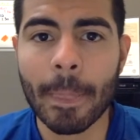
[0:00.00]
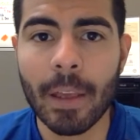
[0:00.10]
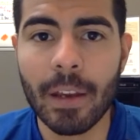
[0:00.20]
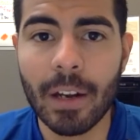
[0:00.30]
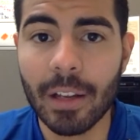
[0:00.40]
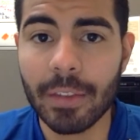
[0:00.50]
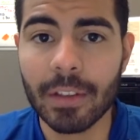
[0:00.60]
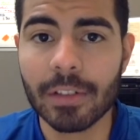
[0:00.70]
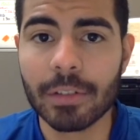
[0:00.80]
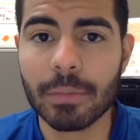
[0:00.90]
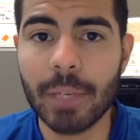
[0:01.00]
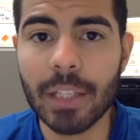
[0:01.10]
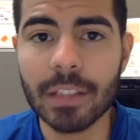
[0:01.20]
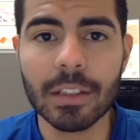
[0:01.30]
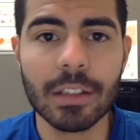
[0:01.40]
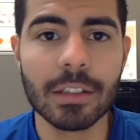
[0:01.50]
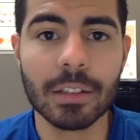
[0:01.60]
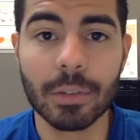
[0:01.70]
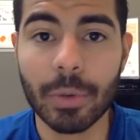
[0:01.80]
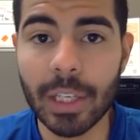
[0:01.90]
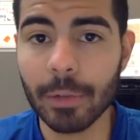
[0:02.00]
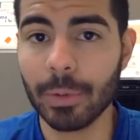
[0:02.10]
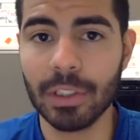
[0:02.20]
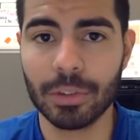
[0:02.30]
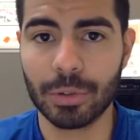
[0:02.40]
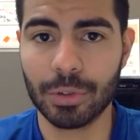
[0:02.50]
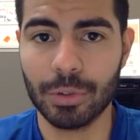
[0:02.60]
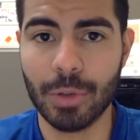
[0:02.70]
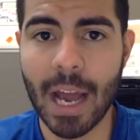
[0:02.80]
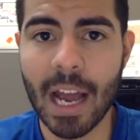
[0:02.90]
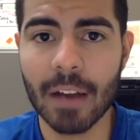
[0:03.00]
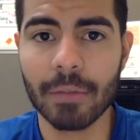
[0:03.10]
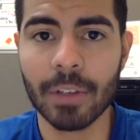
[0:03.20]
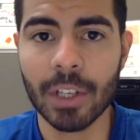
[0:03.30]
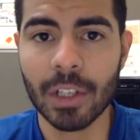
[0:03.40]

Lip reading: And I think that's amazing. It's a great resource to have.